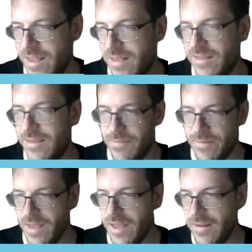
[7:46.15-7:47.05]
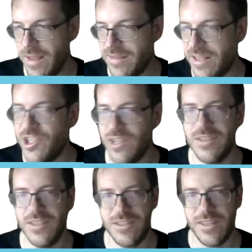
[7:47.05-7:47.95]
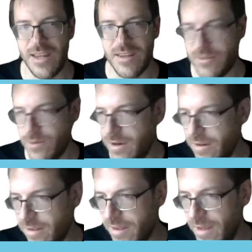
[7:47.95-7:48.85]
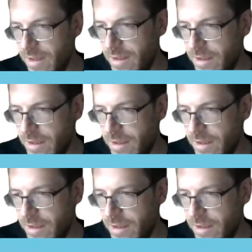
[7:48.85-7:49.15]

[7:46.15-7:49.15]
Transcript: is essential to that discourse.